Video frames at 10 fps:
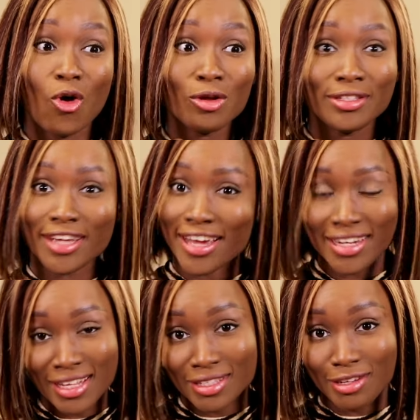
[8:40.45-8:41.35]

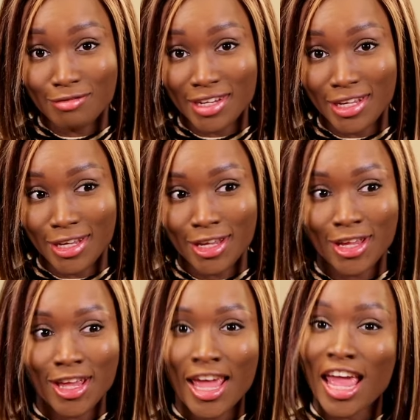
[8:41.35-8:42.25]
Alternatively,
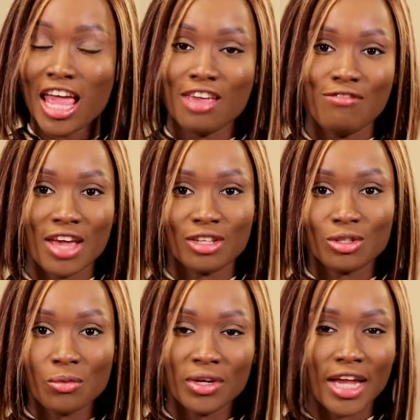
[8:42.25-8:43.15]
if you are
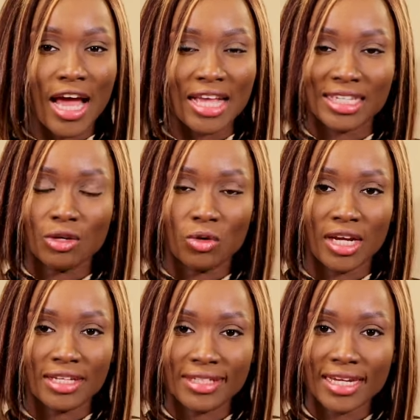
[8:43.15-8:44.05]
someone that has an
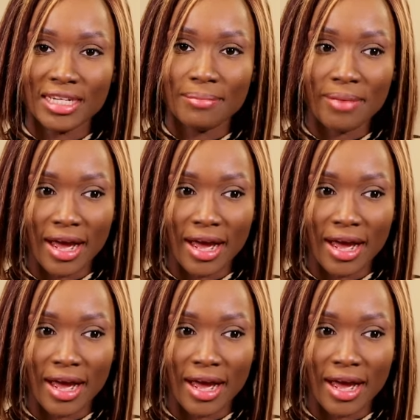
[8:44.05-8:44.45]
understanding